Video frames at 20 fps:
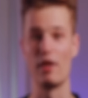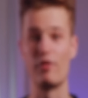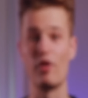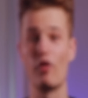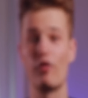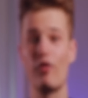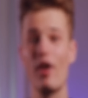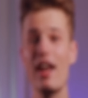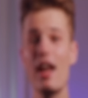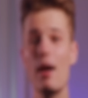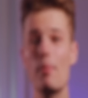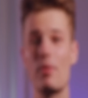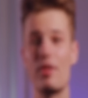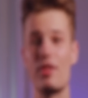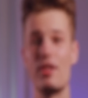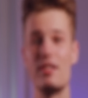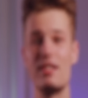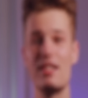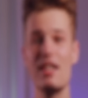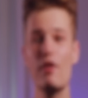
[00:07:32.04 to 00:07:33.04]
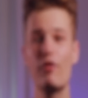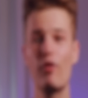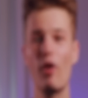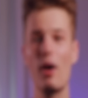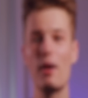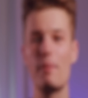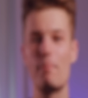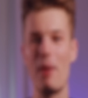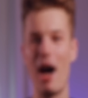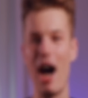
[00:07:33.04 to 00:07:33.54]
If you're fed up with the
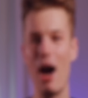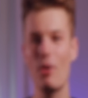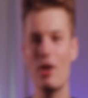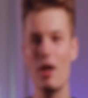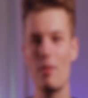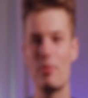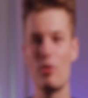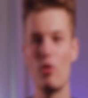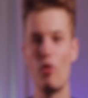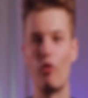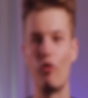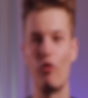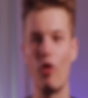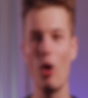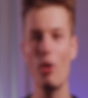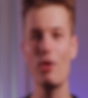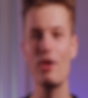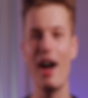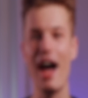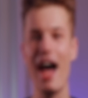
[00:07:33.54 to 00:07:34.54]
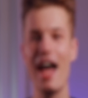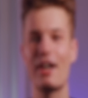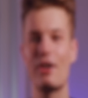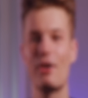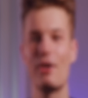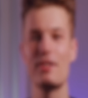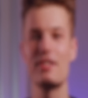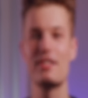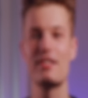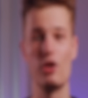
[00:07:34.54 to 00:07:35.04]
default powder blue folder
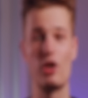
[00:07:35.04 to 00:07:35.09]
icons,